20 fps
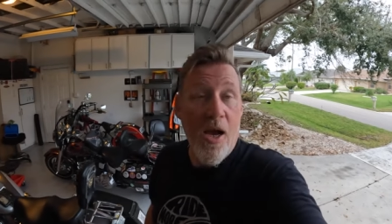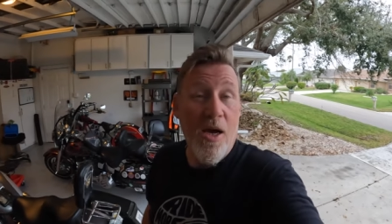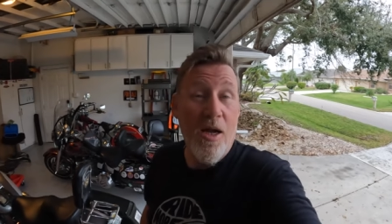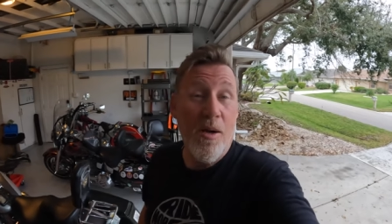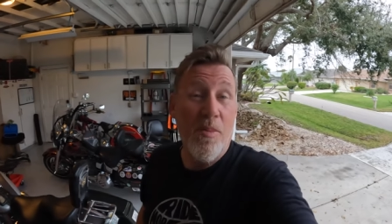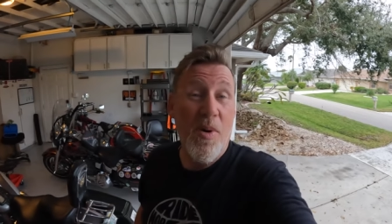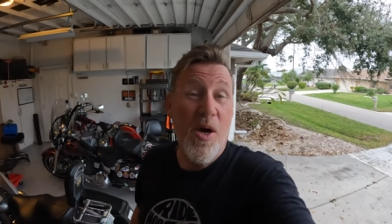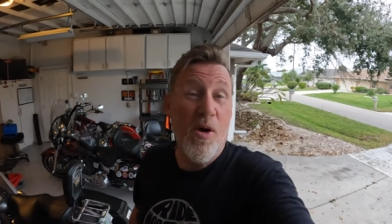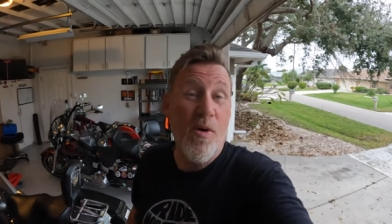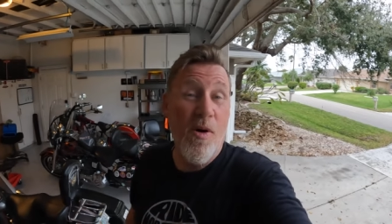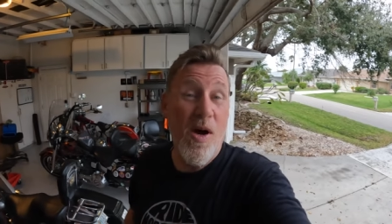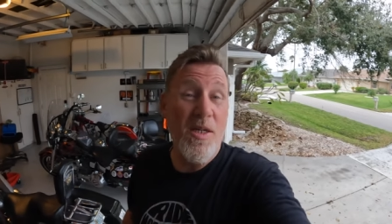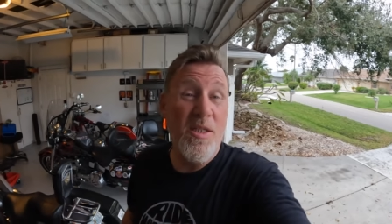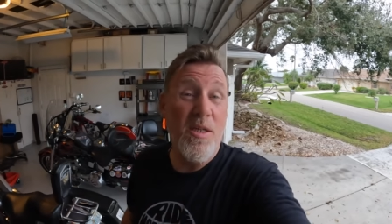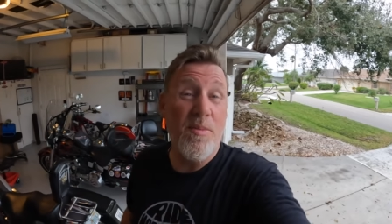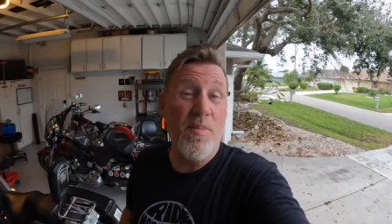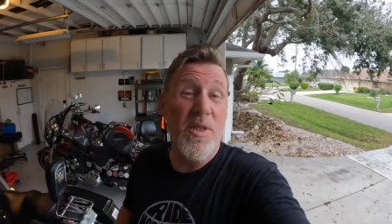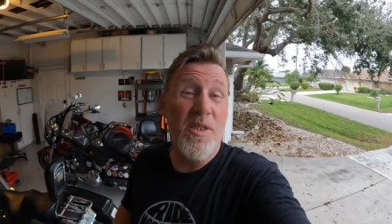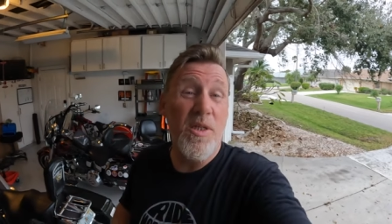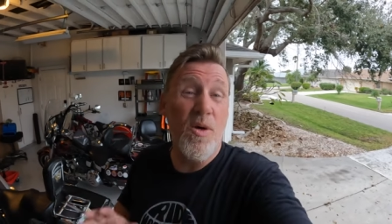gonna be a
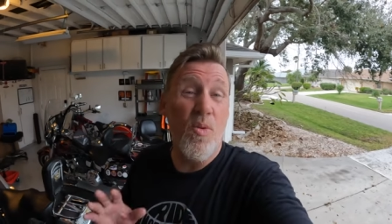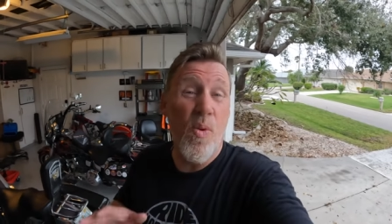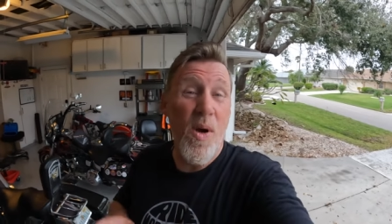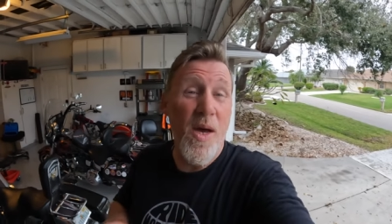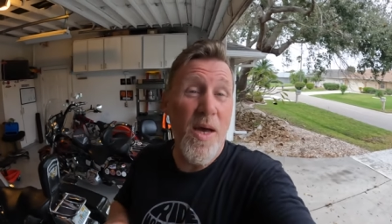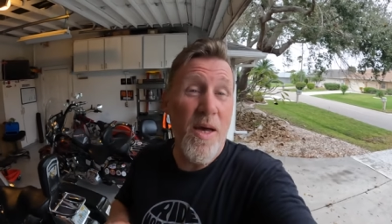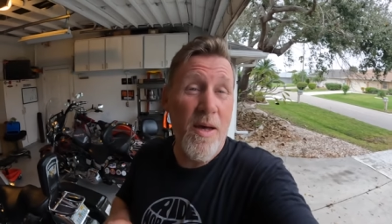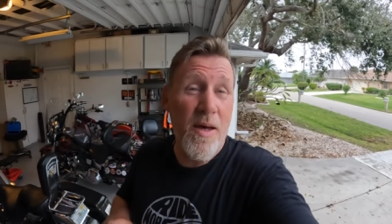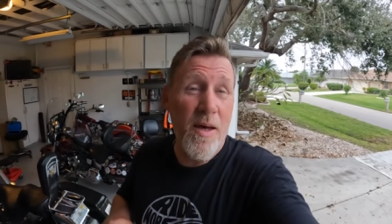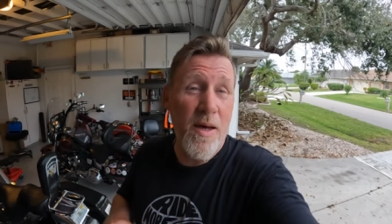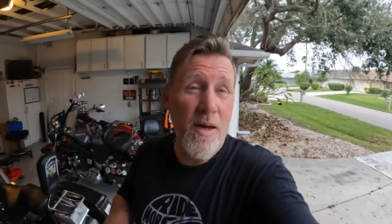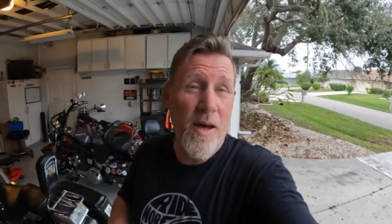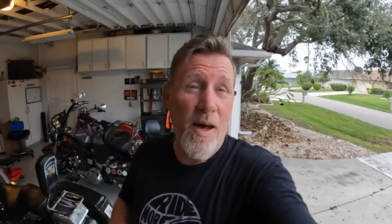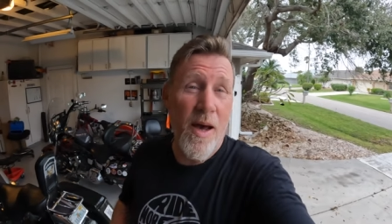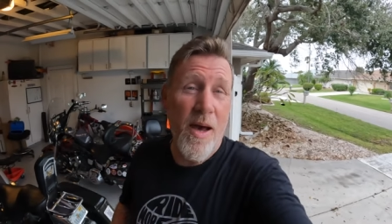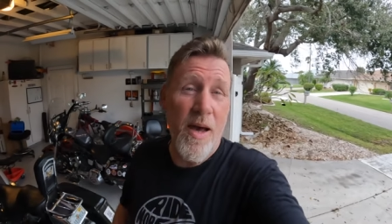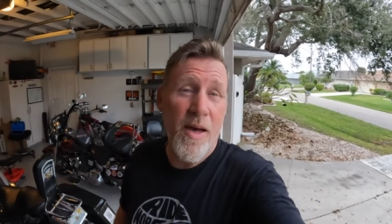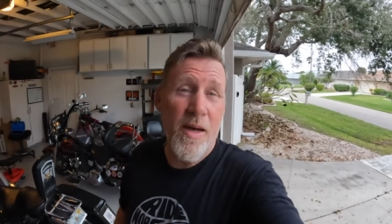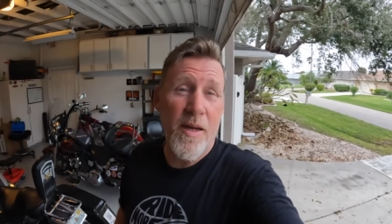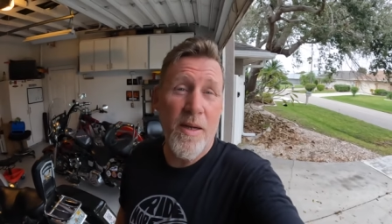crazy busy week,
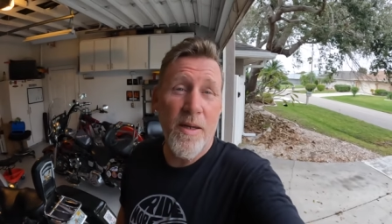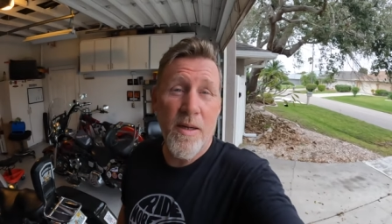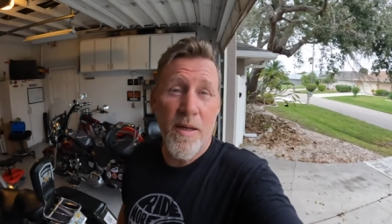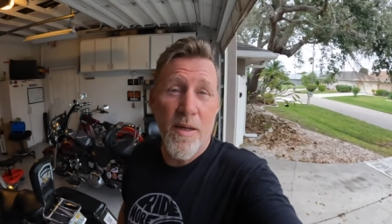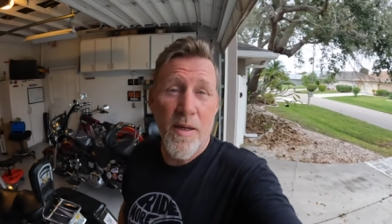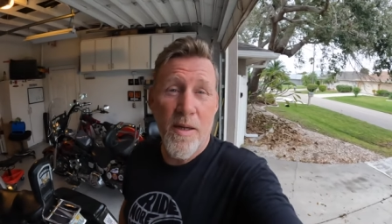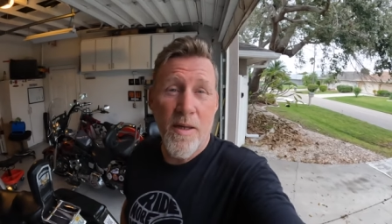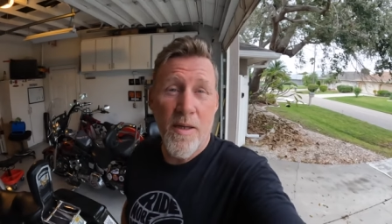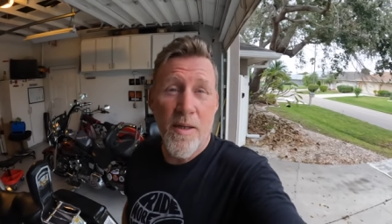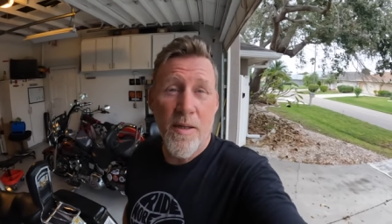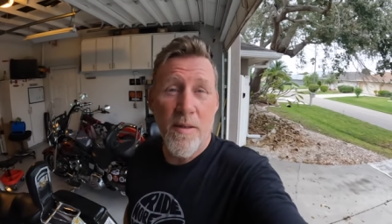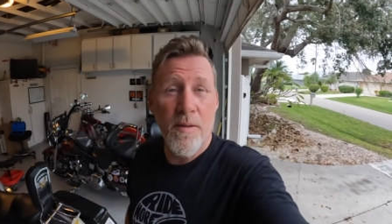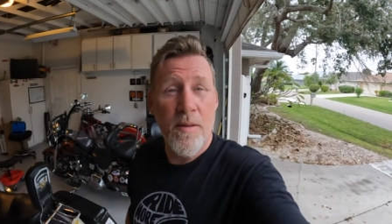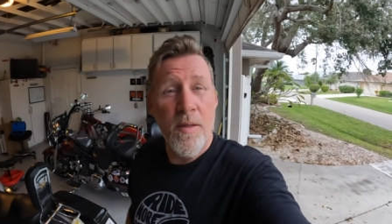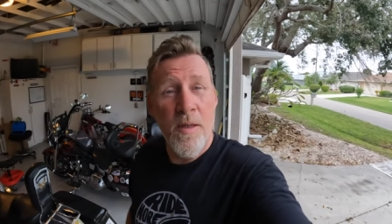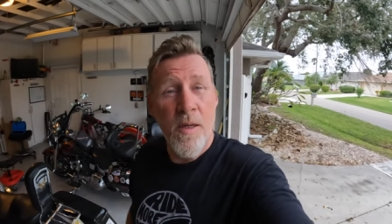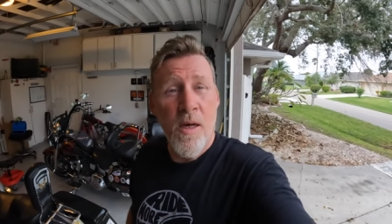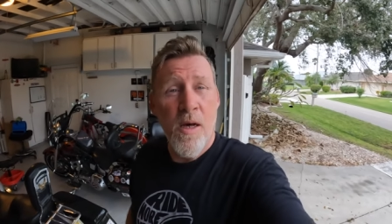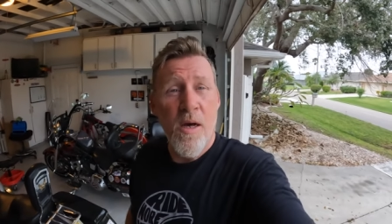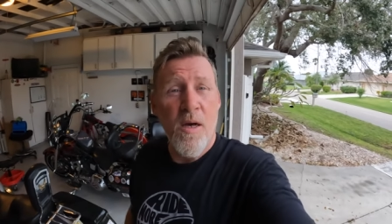and uh,
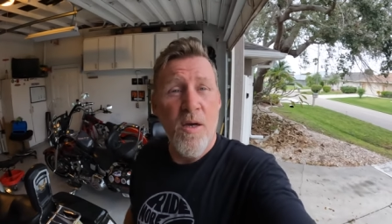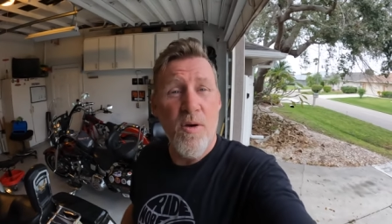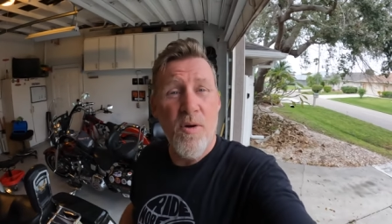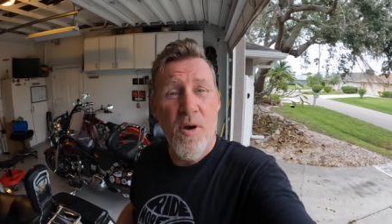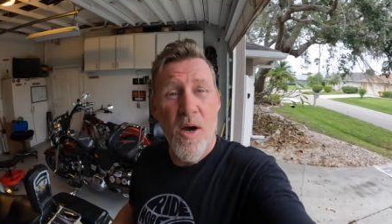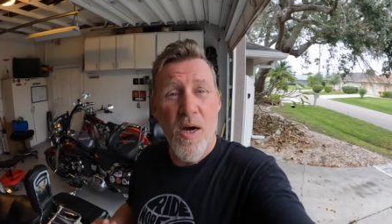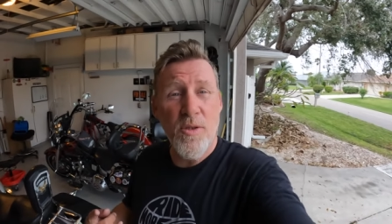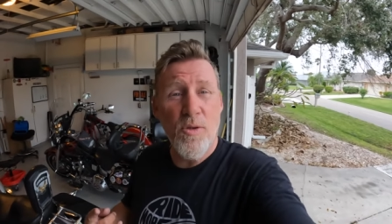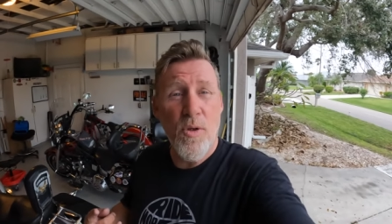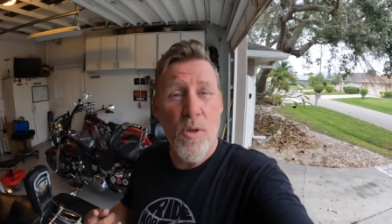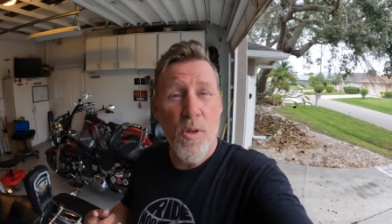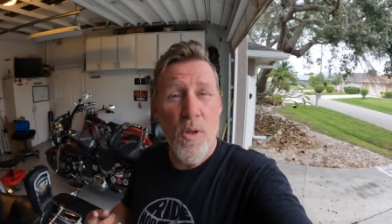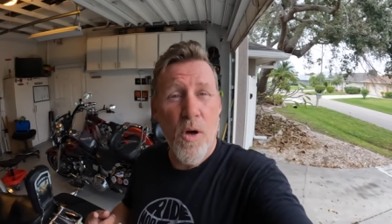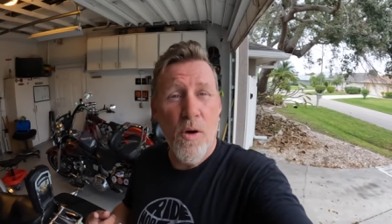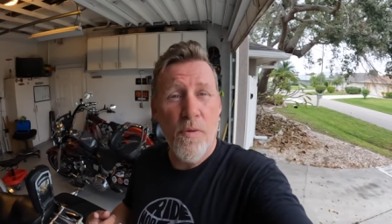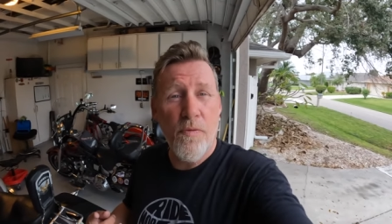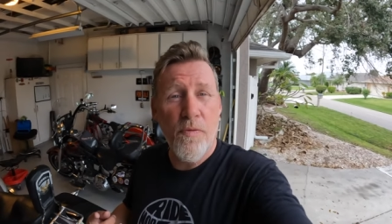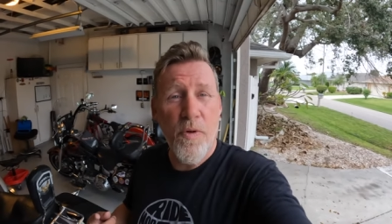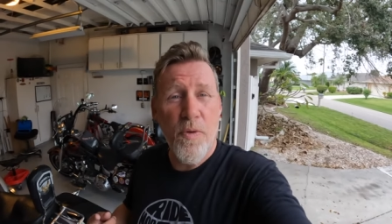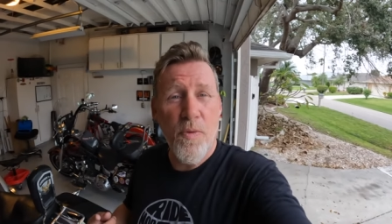you guys are
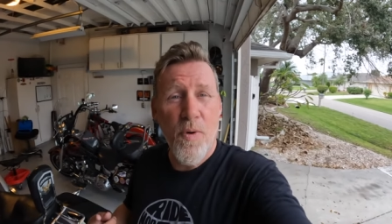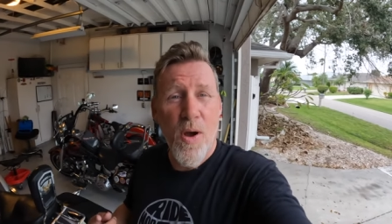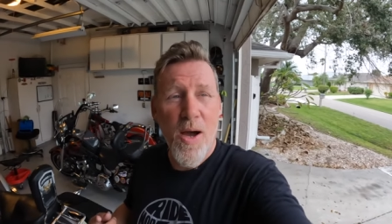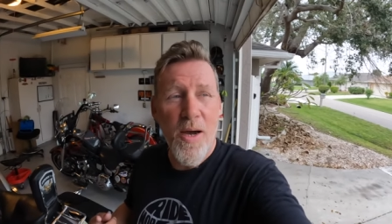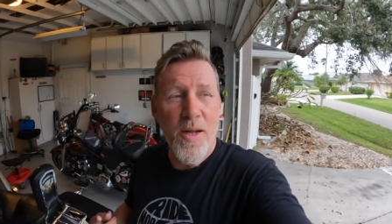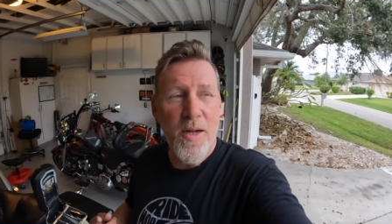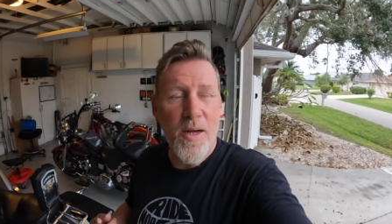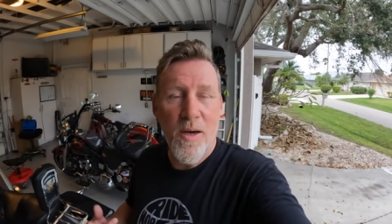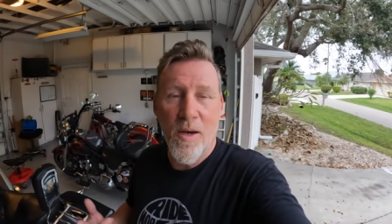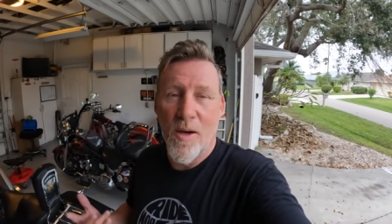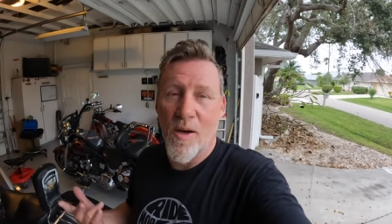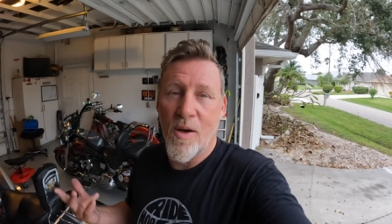along for the ride.